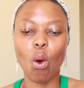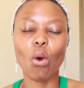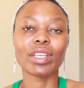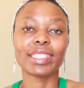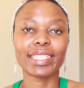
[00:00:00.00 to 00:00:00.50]

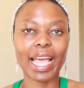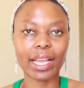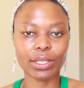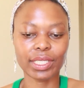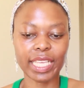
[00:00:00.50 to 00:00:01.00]
or it's
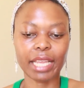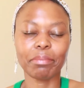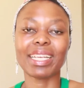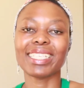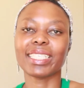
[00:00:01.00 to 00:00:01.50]
cycle
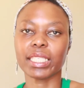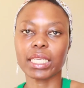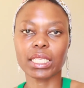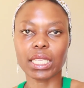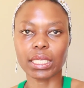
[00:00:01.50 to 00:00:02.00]
10, but it's
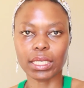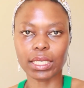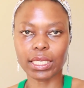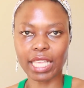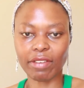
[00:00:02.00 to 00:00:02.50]
season
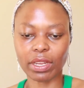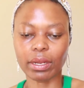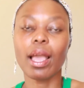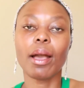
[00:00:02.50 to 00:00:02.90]
7.